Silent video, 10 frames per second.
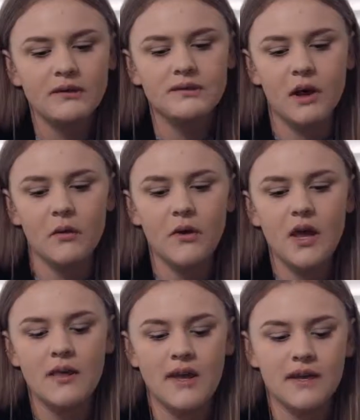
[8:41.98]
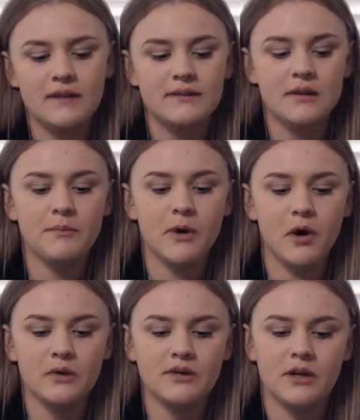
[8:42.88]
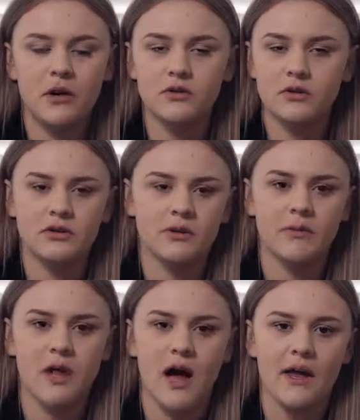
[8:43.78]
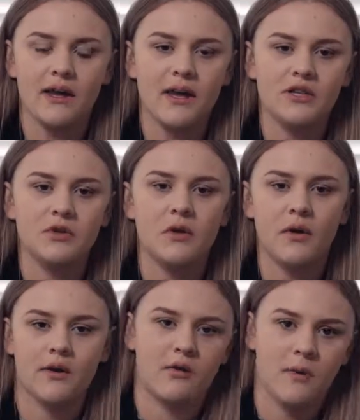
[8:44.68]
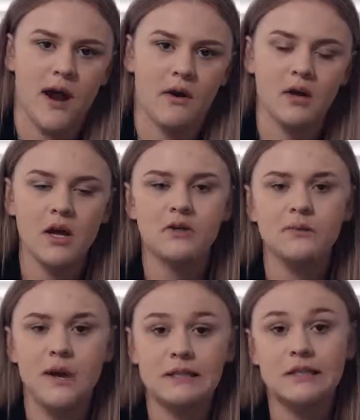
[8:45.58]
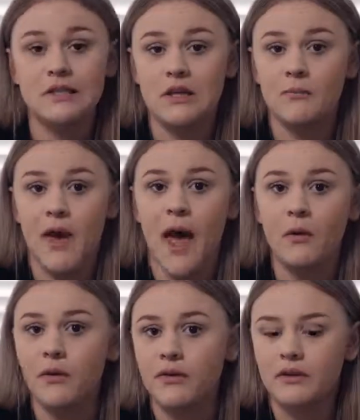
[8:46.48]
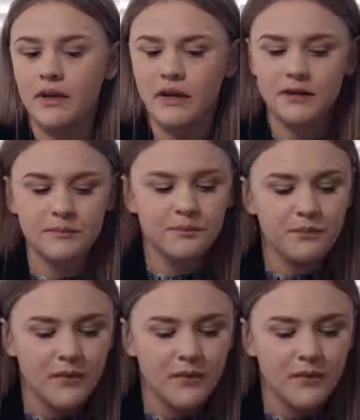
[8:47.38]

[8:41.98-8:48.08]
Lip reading: So they can see the post and also just apply in case you don't get around to messaging them back with the link.